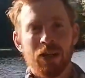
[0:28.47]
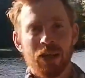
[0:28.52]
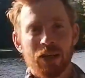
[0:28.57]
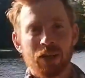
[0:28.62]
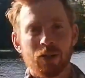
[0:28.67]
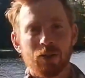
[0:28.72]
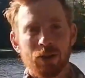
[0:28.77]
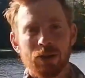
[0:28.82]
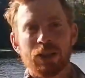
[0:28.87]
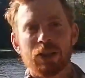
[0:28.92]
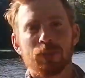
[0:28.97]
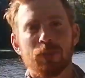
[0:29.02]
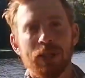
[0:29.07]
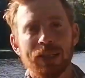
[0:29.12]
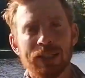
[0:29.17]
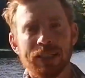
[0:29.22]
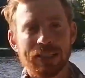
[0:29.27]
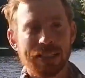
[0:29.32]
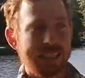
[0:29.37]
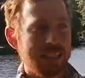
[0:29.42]
and green
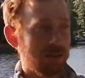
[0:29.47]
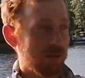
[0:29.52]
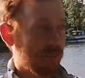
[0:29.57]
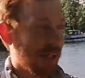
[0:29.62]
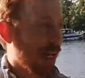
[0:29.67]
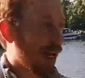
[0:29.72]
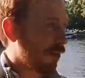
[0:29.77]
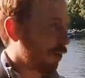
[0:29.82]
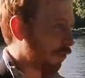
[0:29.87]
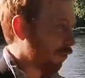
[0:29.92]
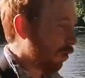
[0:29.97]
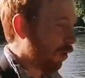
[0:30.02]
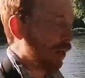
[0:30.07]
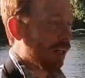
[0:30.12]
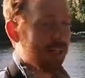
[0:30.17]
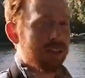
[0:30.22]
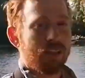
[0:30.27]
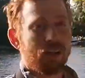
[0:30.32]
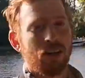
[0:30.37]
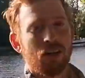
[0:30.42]
spaces that we have
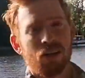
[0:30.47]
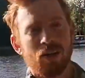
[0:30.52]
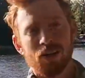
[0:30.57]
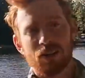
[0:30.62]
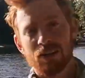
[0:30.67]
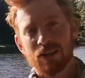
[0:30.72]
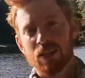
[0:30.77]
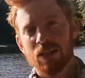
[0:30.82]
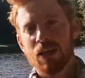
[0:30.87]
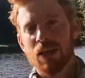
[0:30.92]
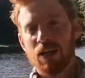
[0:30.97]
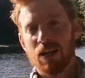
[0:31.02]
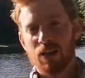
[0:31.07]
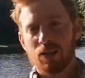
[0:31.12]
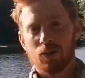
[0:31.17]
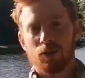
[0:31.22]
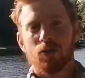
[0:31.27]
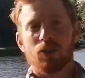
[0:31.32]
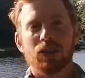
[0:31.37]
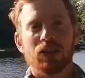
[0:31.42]
right in the heart and
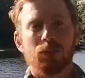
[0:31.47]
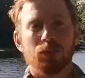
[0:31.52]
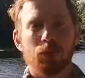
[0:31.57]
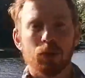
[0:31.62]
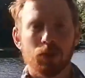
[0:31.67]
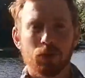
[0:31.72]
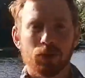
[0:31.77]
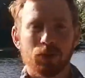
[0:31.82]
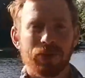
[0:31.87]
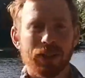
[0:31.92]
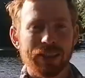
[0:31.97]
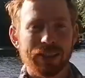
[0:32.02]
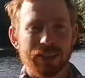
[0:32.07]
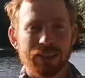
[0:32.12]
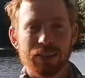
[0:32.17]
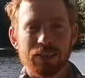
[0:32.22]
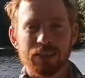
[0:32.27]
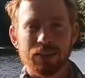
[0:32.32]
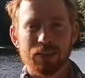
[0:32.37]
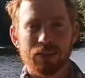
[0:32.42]
across the borough of
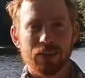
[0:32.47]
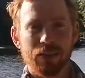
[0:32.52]
Kingston.